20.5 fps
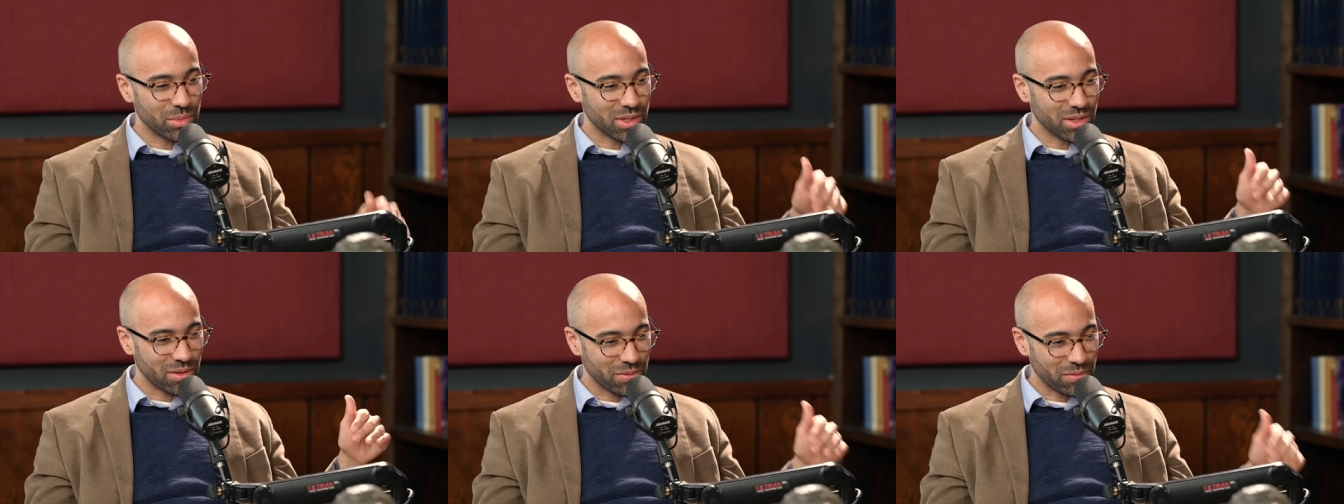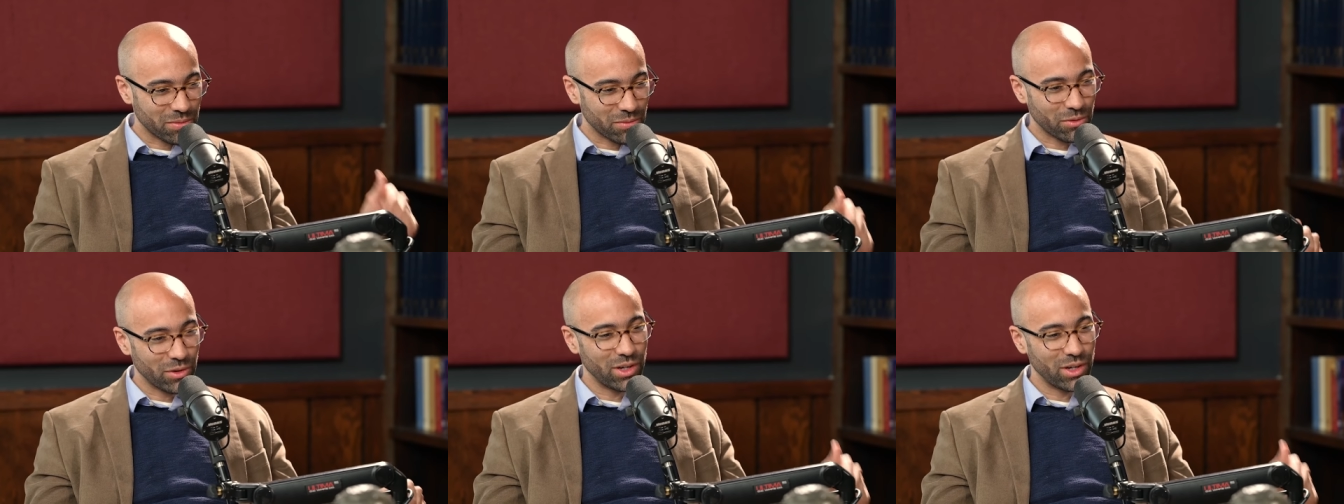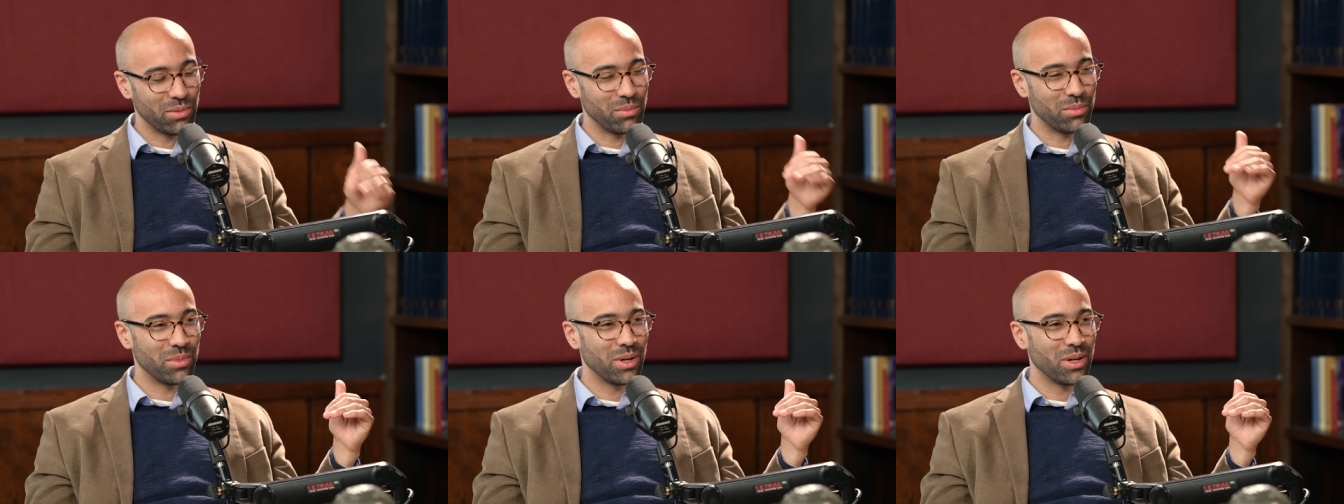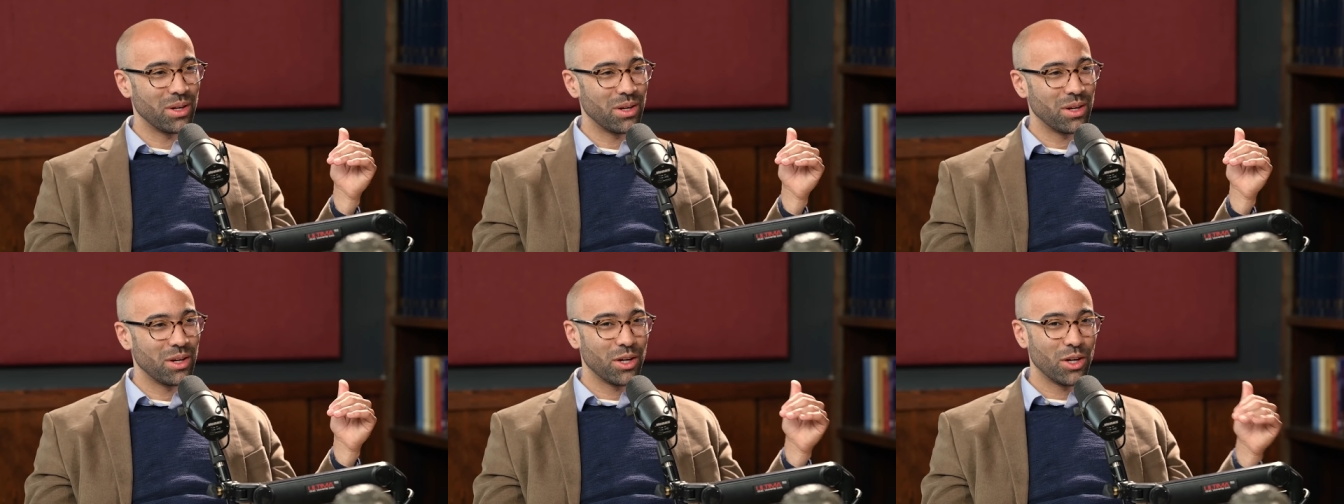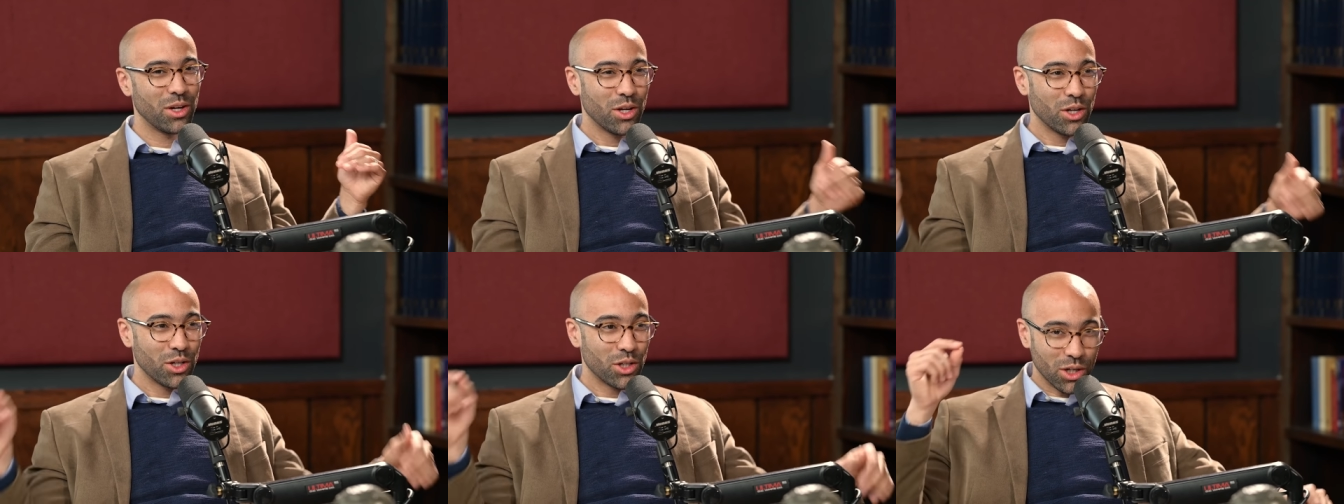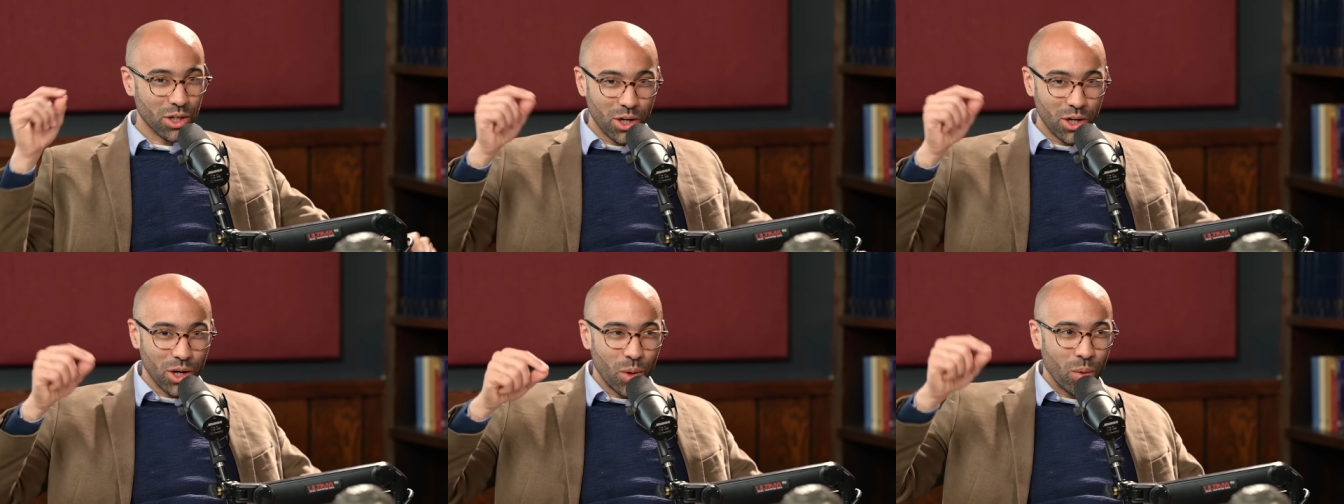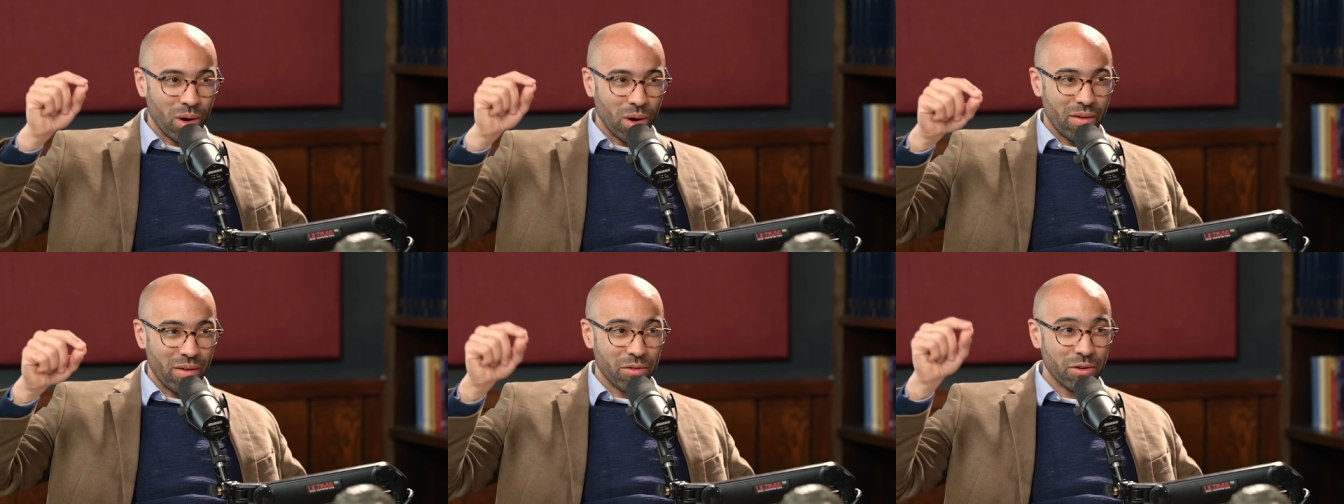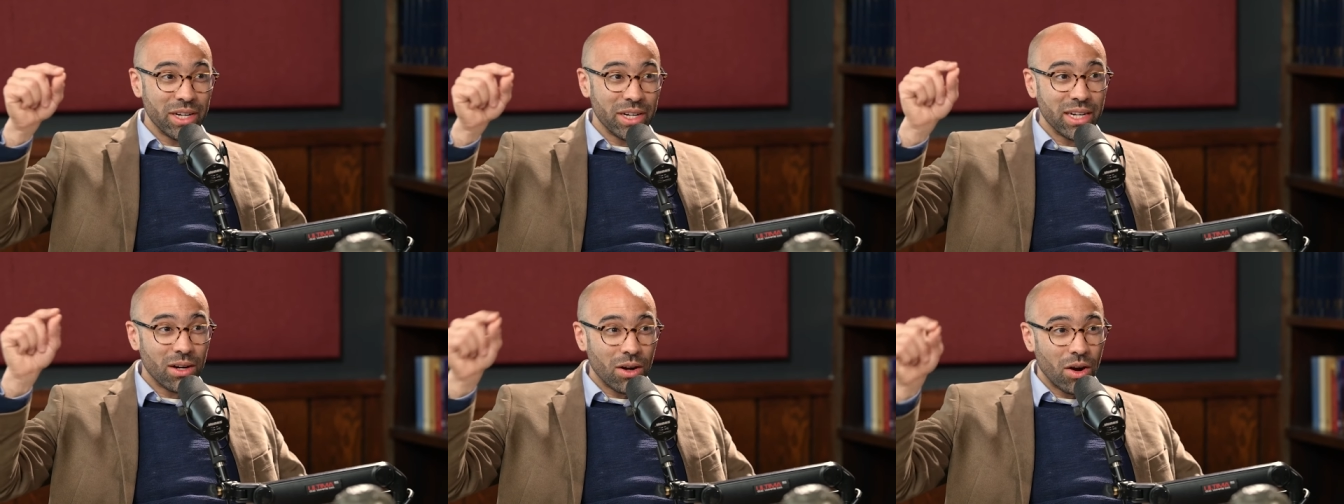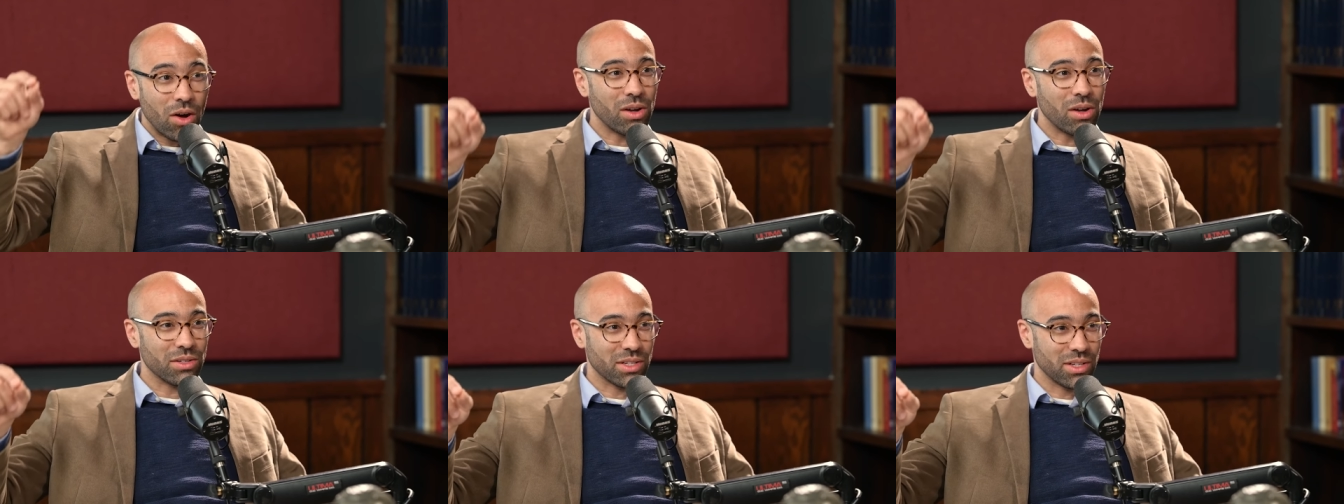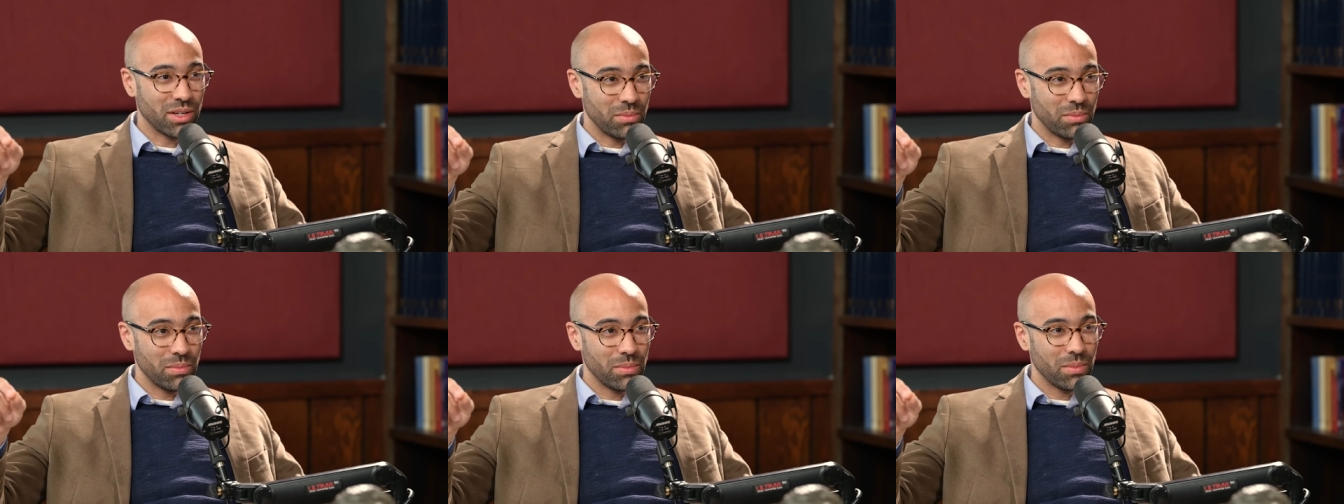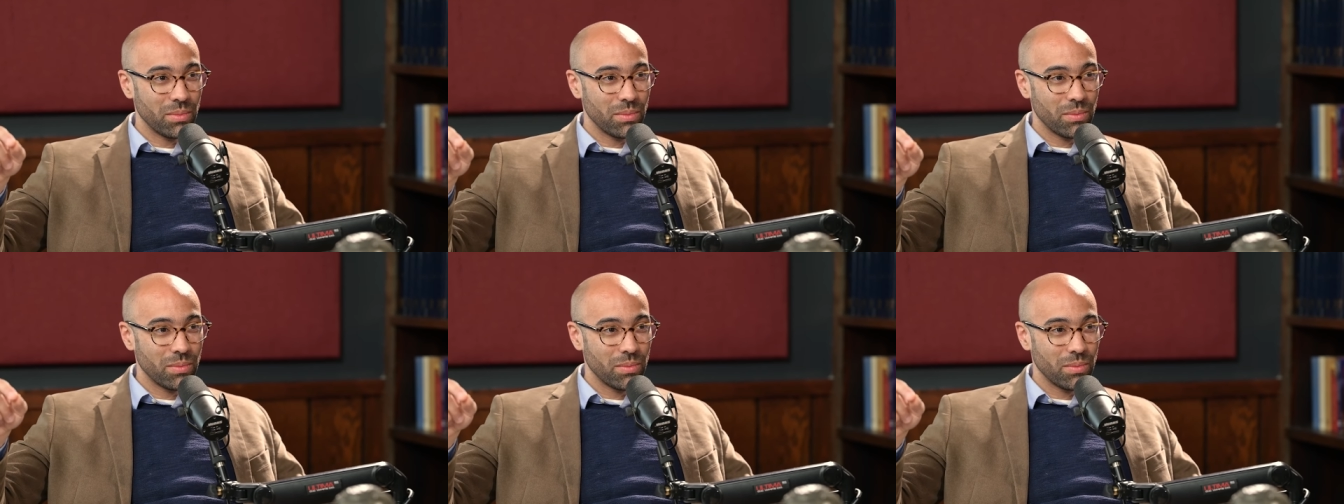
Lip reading: him is the freedom to go wherever he calls him